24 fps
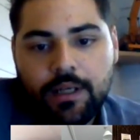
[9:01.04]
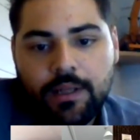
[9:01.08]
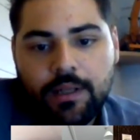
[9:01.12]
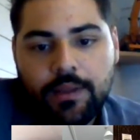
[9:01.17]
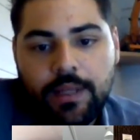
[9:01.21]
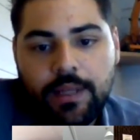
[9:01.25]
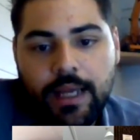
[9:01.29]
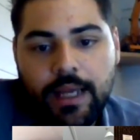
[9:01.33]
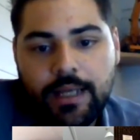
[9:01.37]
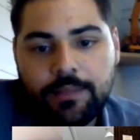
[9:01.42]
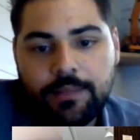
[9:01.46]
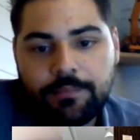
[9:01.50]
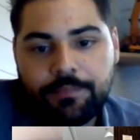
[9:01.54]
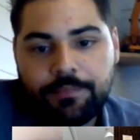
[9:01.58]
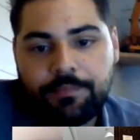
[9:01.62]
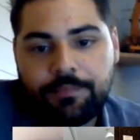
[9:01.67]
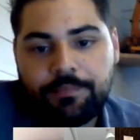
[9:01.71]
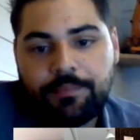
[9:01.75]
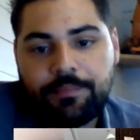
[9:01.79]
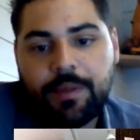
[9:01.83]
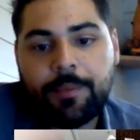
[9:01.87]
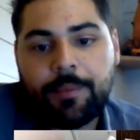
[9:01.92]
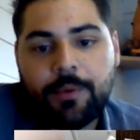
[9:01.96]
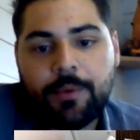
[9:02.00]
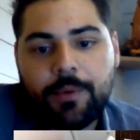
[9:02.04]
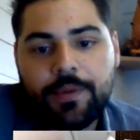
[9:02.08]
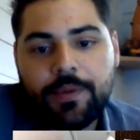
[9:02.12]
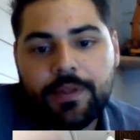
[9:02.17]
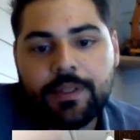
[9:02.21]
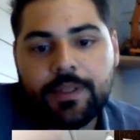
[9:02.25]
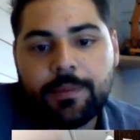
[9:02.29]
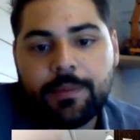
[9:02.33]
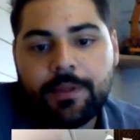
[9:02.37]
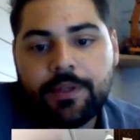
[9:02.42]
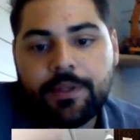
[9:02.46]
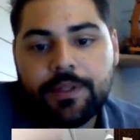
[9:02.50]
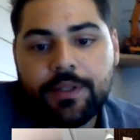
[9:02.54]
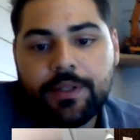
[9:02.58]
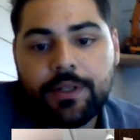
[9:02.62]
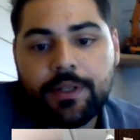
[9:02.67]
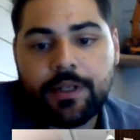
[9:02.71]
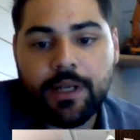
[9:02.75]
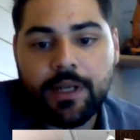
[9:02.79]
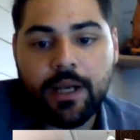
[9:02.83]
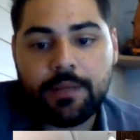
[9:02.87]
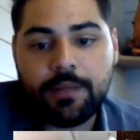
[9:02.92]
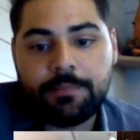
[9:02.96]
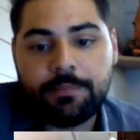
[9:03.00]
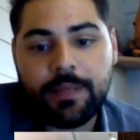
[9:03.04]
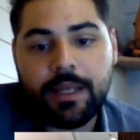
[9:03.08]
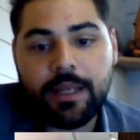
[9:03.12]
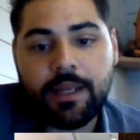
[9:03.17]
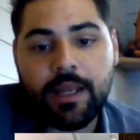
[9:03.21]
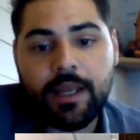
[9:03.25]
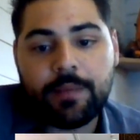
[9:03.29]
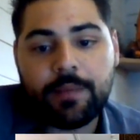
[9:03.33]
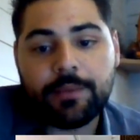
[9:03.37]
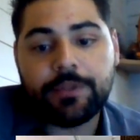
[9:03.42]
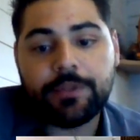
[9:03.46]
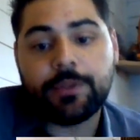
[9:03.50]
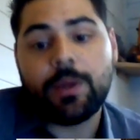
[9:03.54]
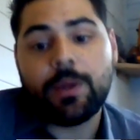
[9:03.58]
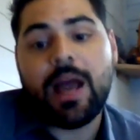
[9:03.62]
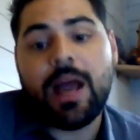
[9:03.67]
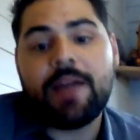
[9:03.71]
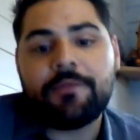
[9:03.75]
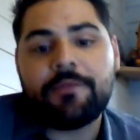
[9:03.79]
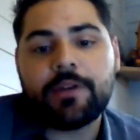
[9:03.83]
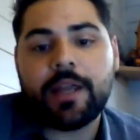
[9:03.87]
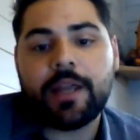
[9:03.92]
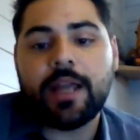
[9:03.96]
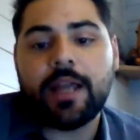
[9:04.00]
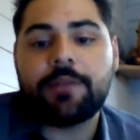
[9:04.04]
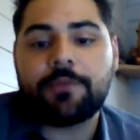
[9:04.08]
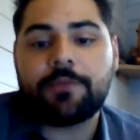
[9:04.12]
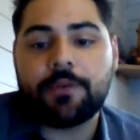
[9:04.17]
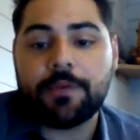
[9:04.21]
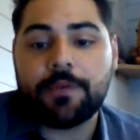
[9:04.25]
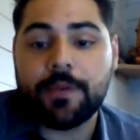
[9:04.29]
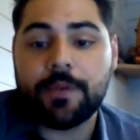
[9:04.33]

that people with disabilities are not being able to advocate for